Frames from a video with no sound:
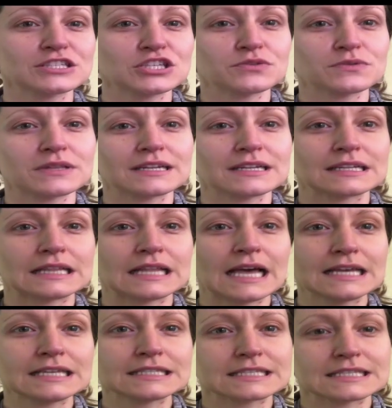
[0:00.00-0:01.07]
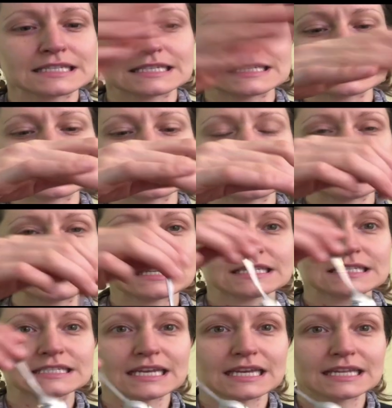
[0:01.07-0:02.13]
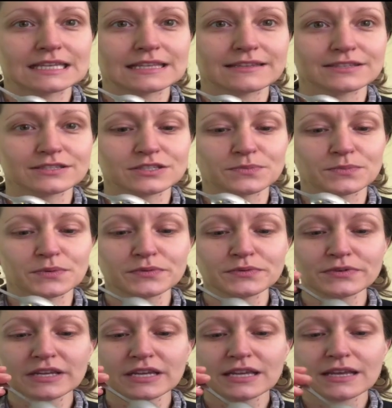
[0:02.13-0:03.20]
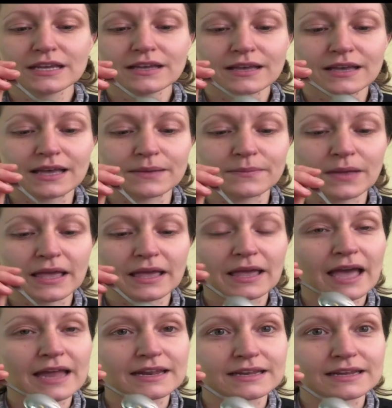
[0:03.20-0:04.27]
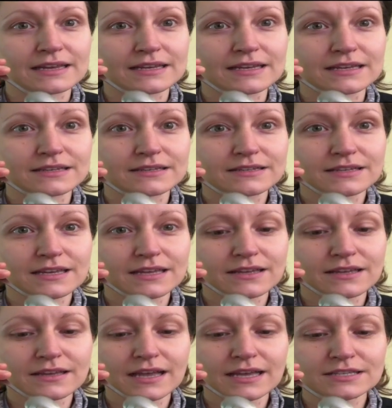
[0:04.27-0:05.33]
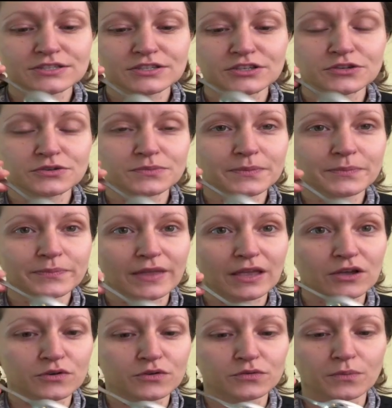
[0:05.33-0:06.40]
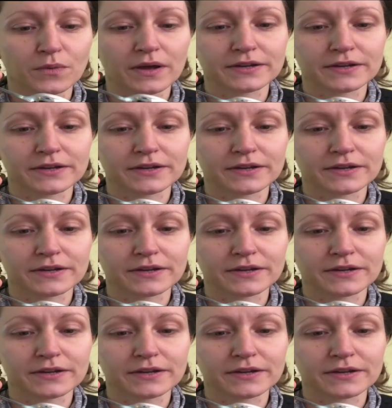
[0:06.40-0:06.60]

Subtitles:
little glass and a teeny tiny little spoon. I added a ice cube and cold water.